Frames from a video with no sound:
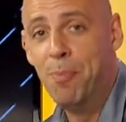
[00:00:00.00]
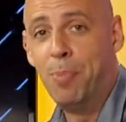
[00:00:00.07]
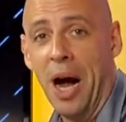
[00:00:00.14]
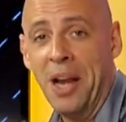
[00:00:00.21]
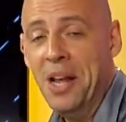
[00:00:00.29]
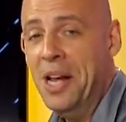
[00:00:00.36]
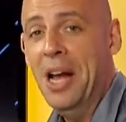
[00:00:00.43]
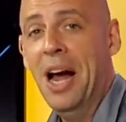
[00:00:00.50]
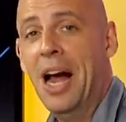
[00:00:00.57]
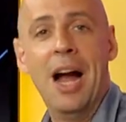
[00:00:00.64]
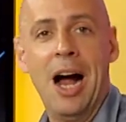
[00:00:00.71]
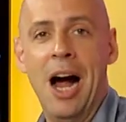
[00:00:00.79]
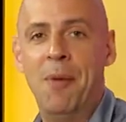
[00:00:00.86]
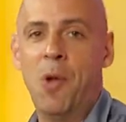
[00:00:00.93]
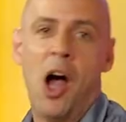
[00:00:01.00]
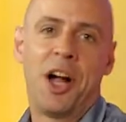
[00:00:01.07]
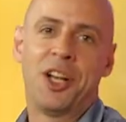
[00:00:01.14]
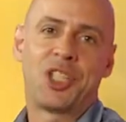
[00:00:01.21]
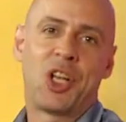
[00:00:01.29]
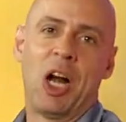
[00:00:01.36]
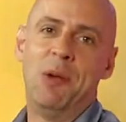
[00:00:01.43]
but I'm not
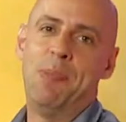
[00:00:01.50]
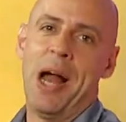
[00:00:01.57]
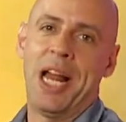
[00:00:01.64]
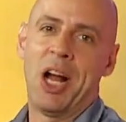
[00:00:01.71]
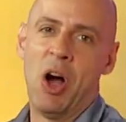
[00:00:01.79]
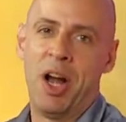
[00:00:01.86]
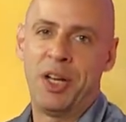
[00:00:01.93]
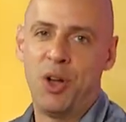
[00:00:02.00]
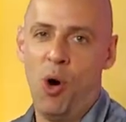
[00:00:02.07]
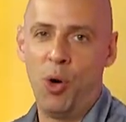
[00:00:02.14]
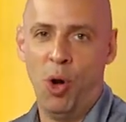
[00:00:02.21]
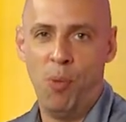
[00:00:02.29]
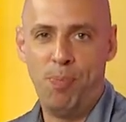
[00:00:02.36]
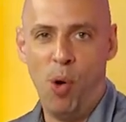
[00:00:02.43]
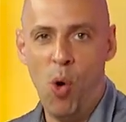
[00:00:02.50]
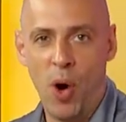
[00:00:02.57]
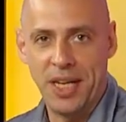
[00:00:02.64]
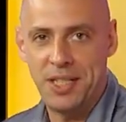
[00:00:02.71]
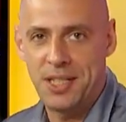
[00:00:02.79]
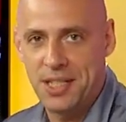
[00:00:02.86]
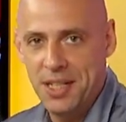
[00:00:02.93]
going to start betting on total
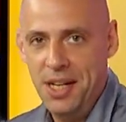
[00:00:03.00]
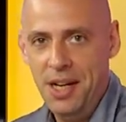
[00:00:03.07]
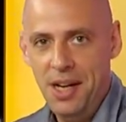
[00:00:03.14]
points,